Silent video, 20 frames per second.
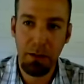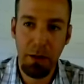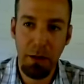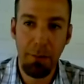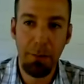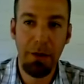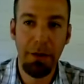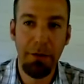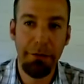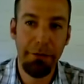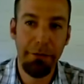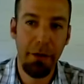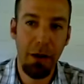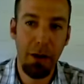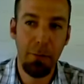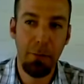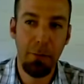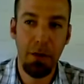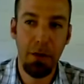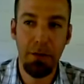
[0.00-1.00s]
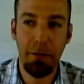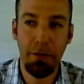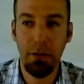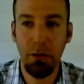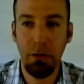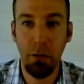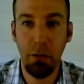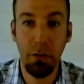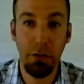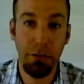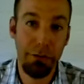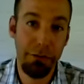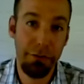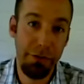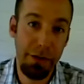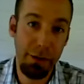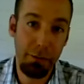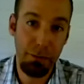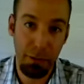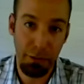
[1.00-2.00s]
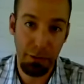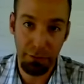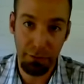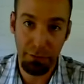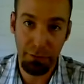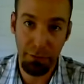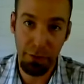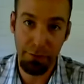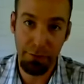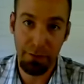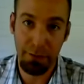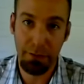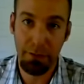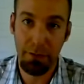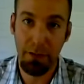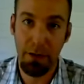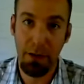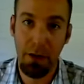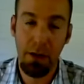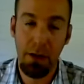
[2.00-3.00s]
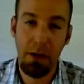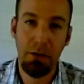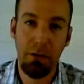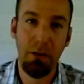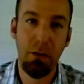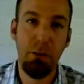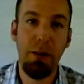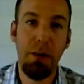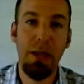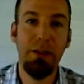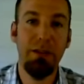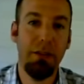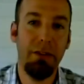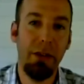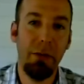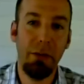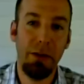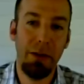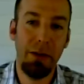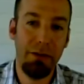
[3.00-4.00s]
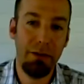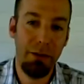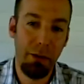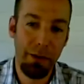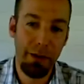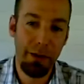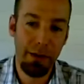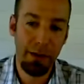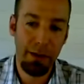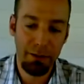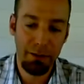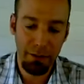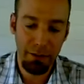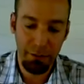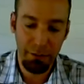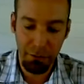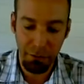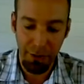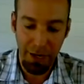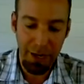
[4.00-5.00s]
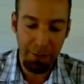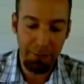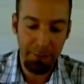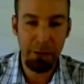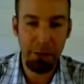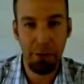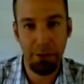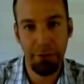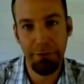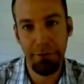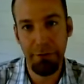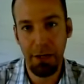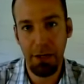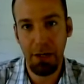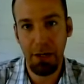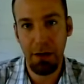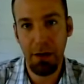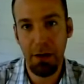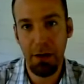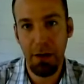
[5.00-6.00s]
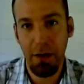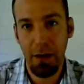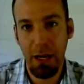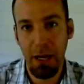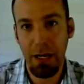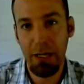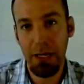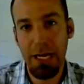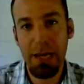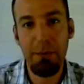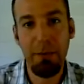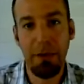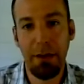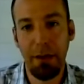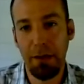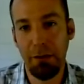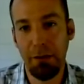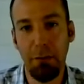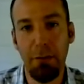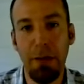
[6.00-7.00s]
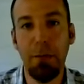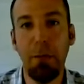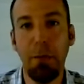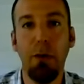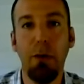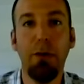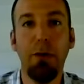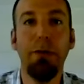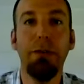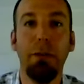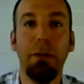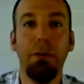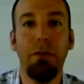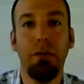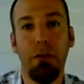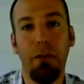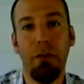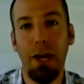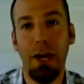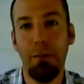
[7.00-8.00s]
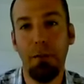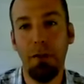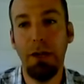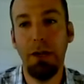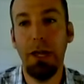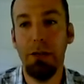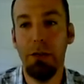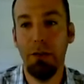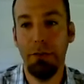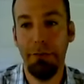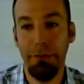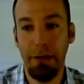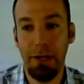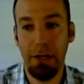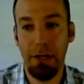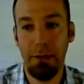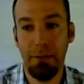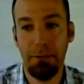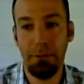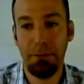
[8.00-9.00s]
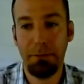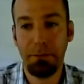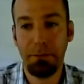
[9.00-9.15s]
coming from Google's FeedBurner service. So basically what it's doing is it's grabbing your feed and emailing it to people who have subscribed to get your feed.